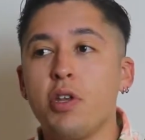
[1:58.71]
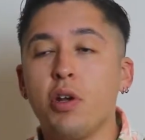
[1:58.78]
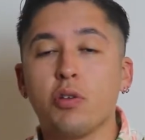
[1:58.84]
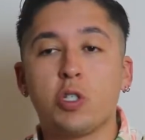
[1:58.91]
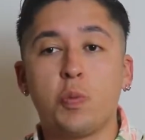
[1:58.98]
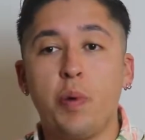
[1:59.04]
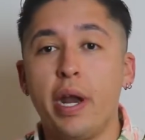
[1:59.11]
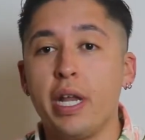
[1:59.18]

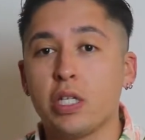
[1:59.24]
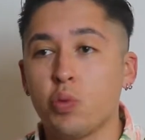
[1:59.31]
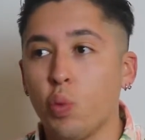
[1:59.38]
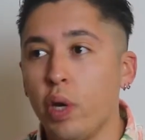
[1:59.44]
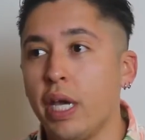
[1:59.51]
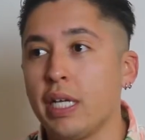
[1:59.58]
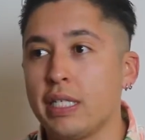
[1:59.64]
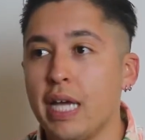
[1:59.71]
spread its
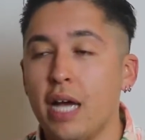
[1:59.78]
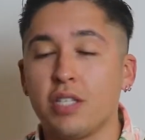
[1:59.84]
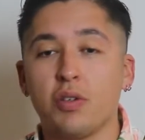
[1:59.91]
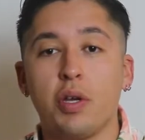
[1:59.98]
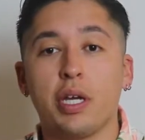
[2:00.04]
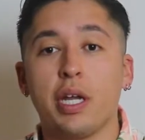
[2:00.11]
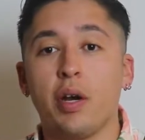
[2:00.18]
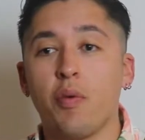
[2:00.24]
wings out, so
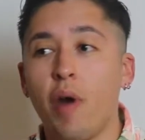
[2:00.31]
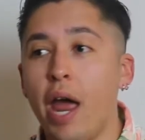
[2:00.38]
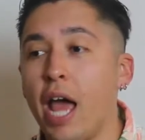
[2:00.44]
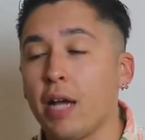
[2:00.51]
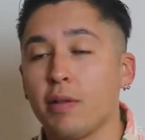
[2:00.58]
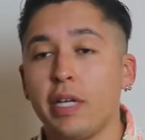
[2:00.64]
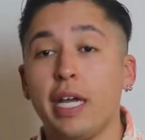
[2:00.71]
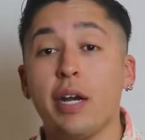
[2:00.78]
it can
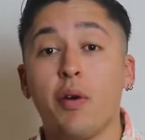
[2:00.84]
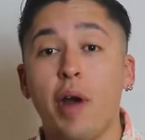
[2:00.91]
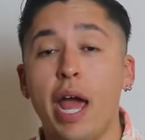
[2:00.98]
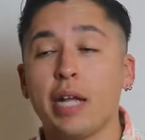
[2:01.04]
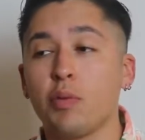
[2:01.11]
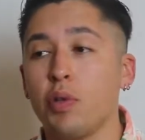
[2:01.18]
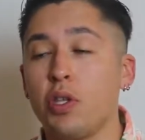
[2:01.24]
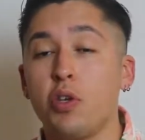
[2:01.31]

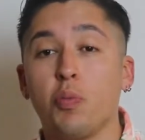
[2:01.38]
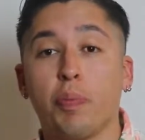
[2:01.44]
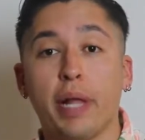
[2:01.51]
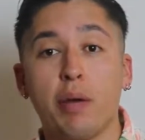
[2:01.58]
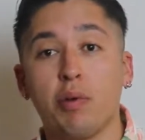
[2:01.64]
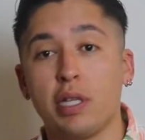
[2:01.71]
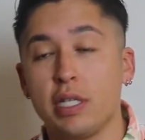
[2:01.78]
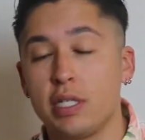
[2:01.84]
interact with you, play
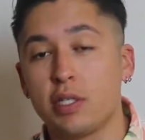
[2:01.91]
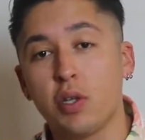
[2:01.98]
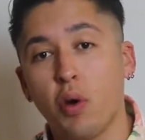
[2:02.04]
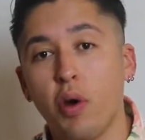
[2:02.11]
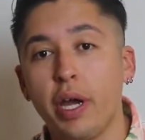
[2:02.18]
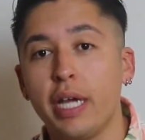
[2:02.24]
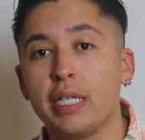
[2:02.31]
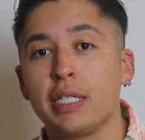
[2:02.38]
with its
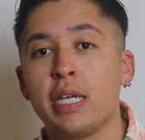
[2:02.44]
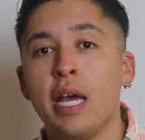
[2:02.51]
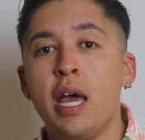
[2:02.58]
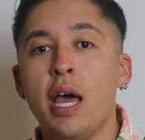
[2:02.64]
toys.